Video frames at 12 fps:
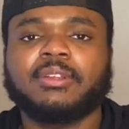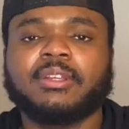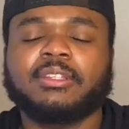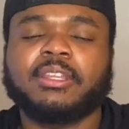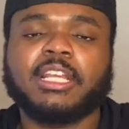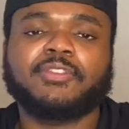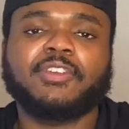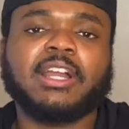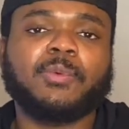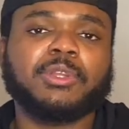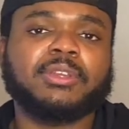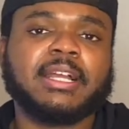The next thing I
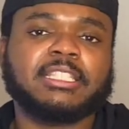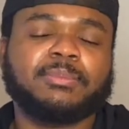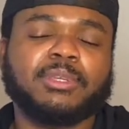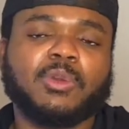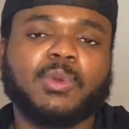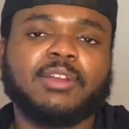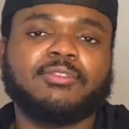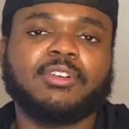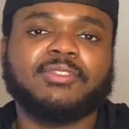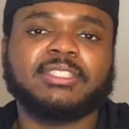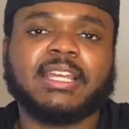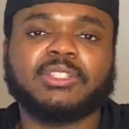want you guys to be aware of
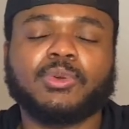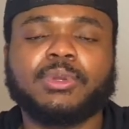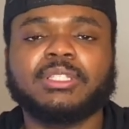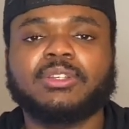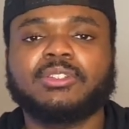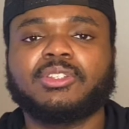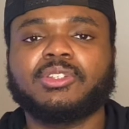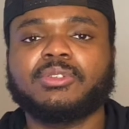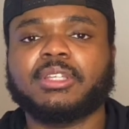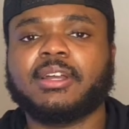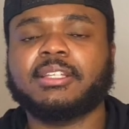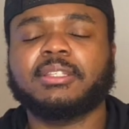is that it's always good to use a
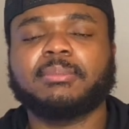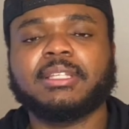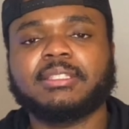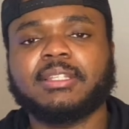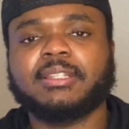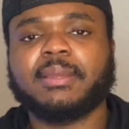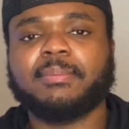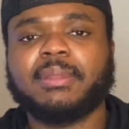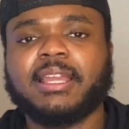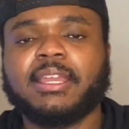custom listing template